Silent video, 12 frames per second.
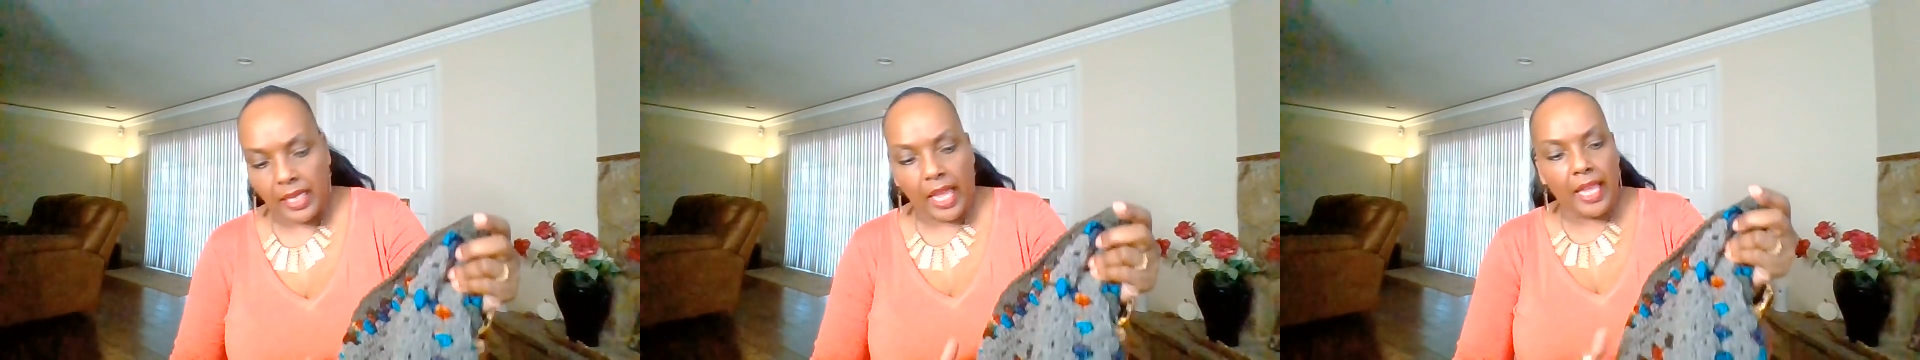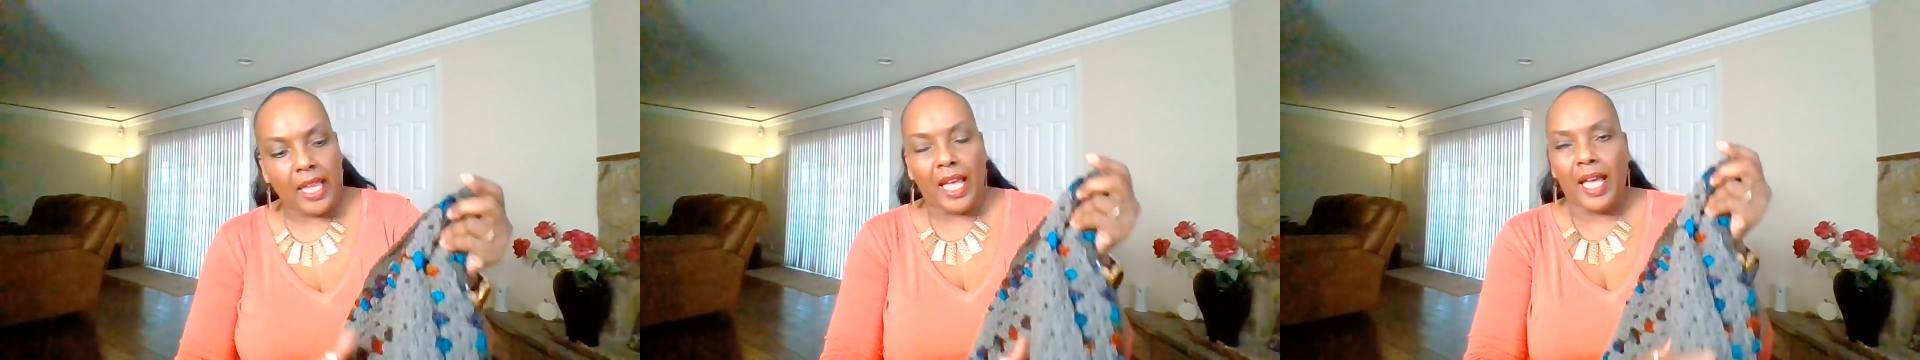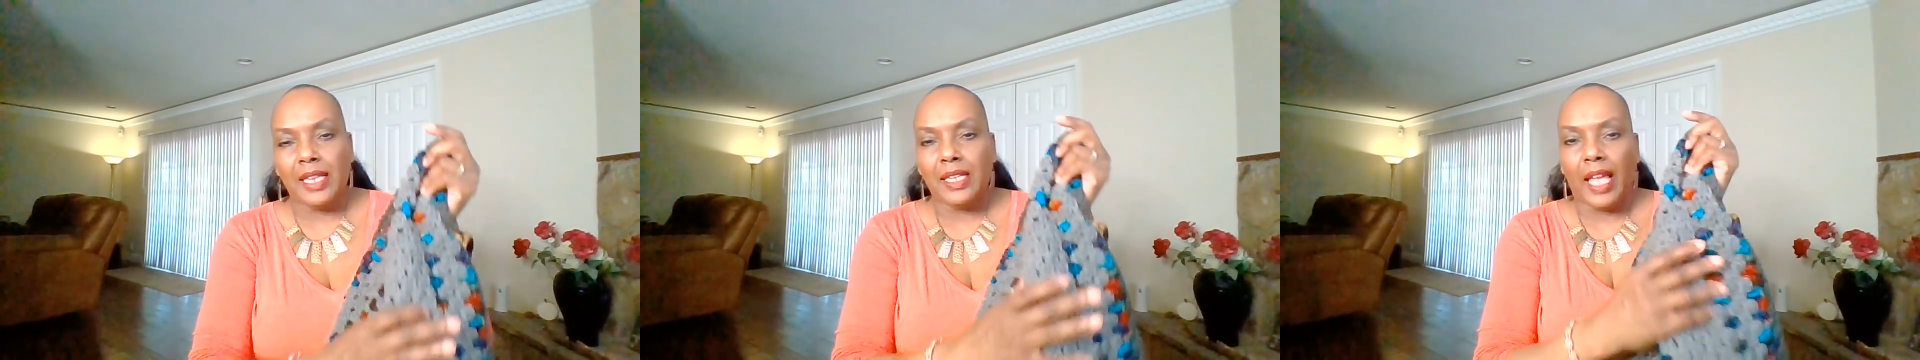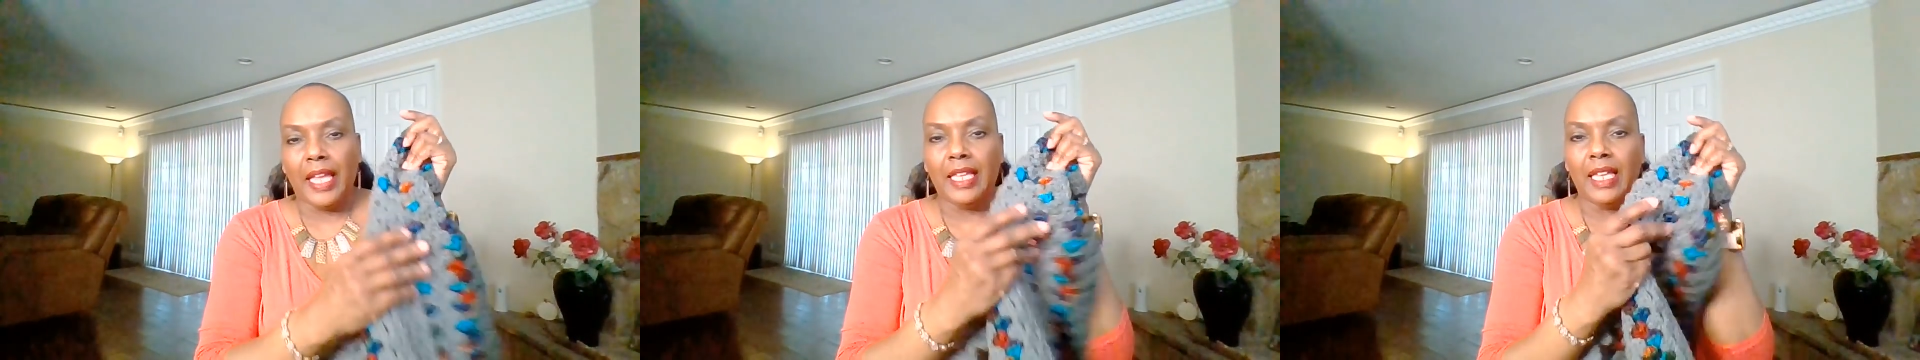
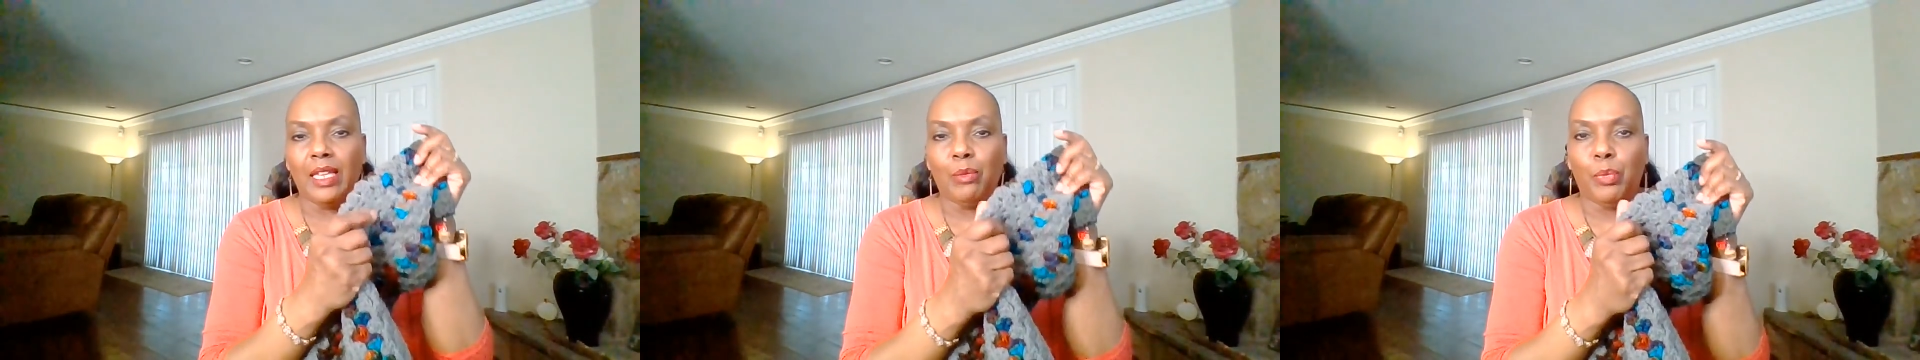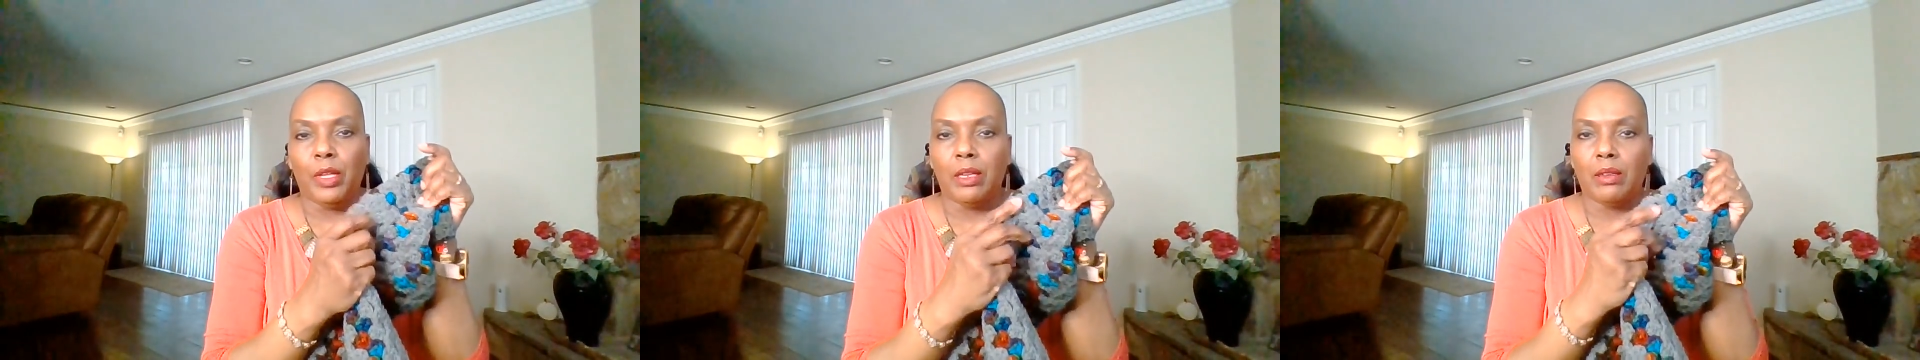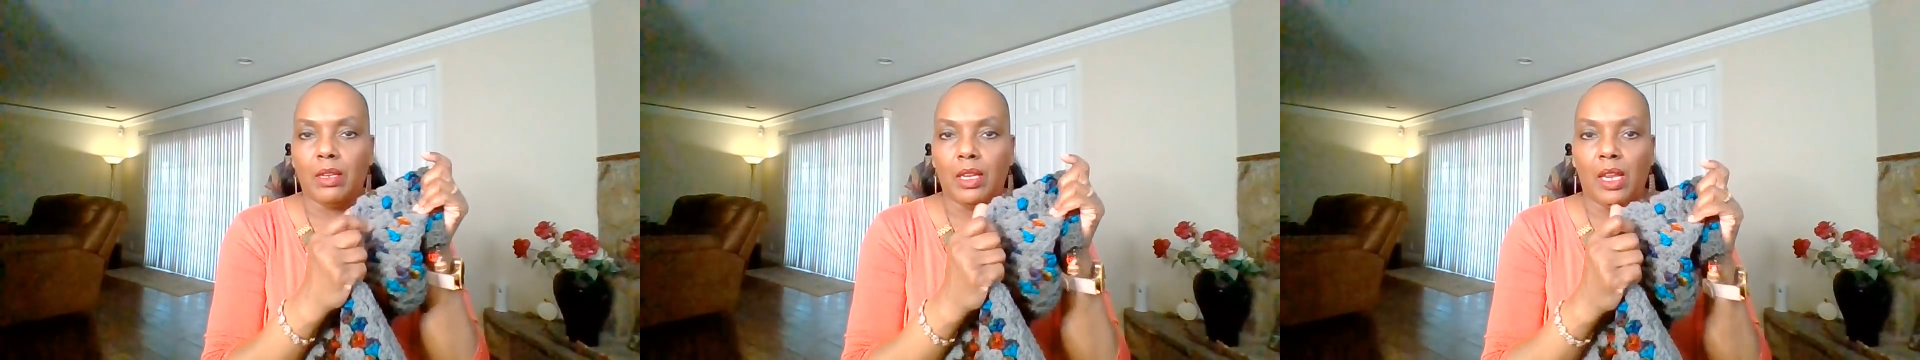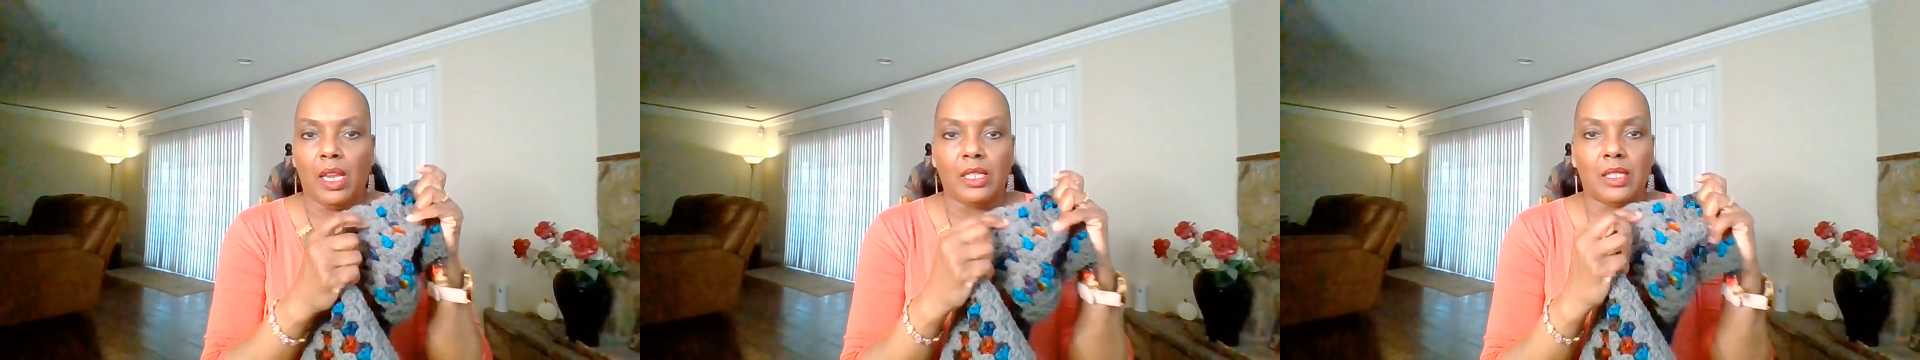like it, but
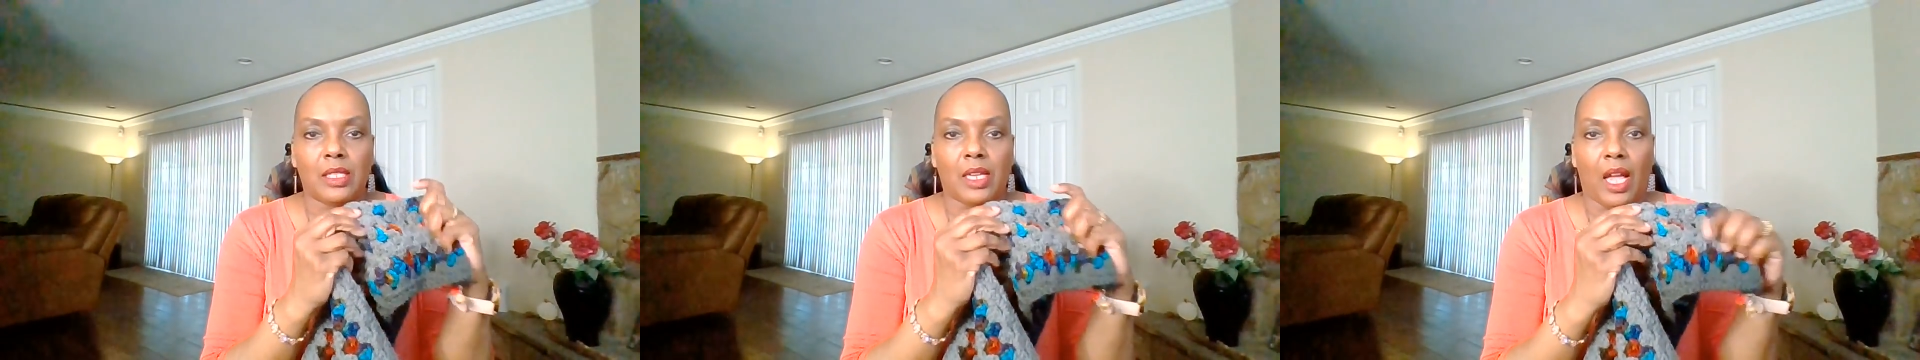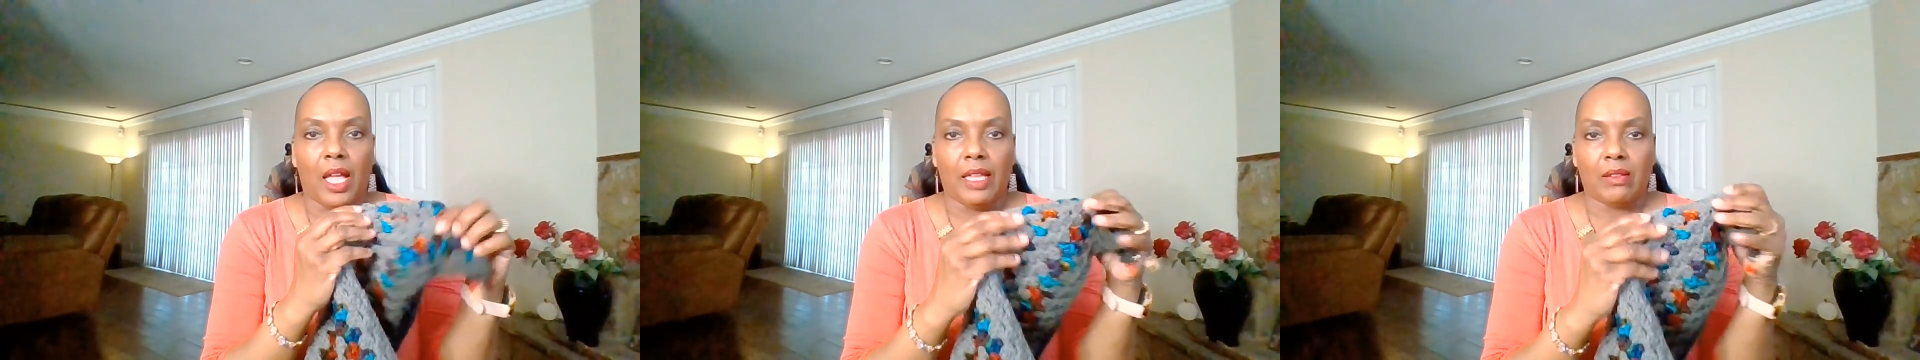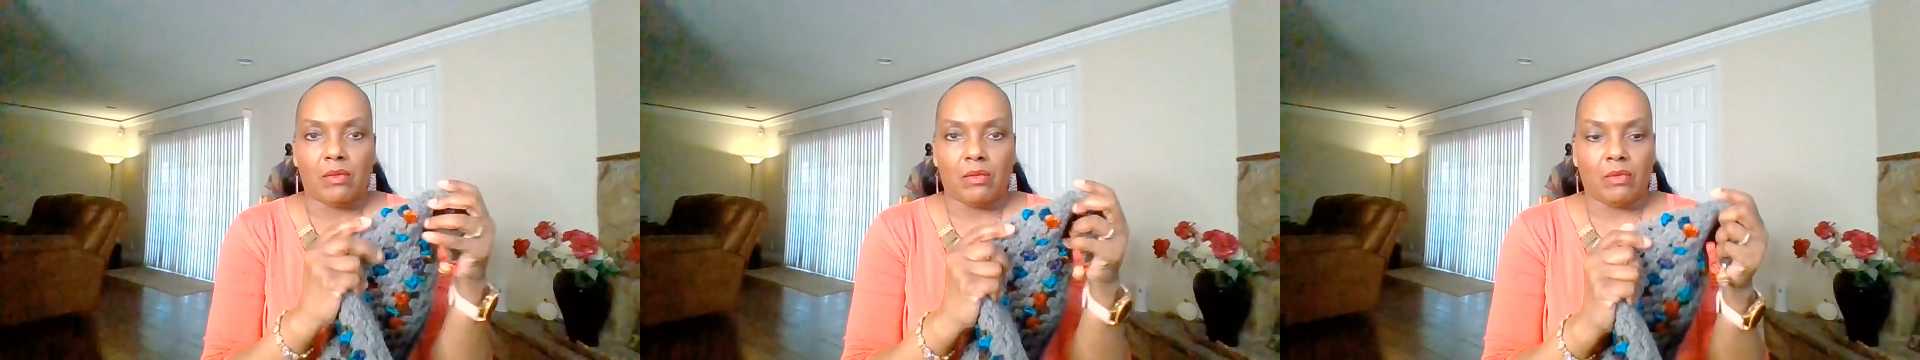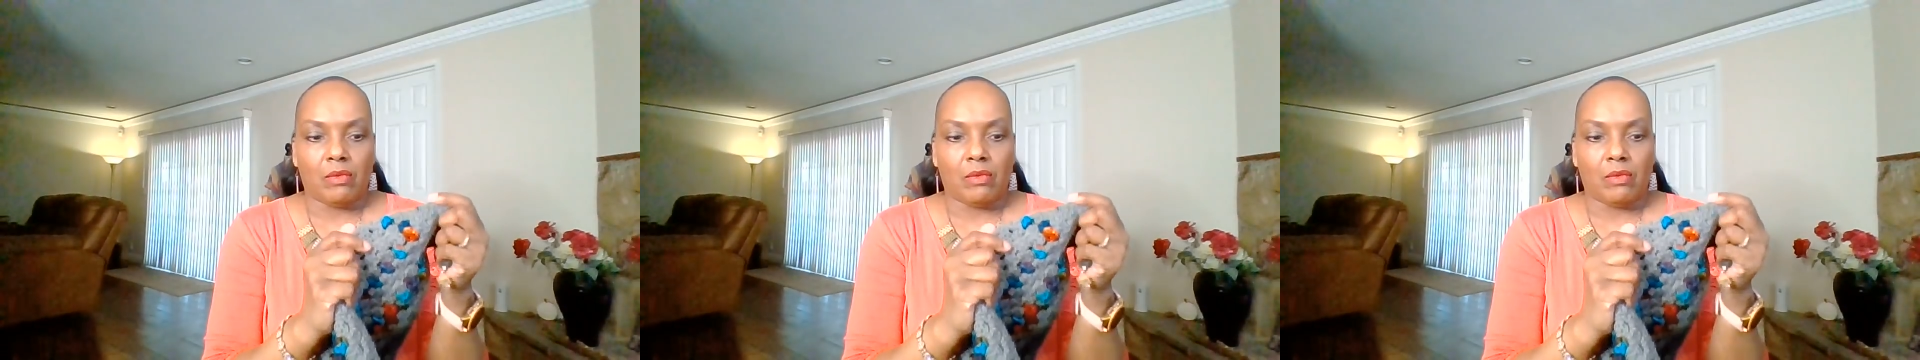it's not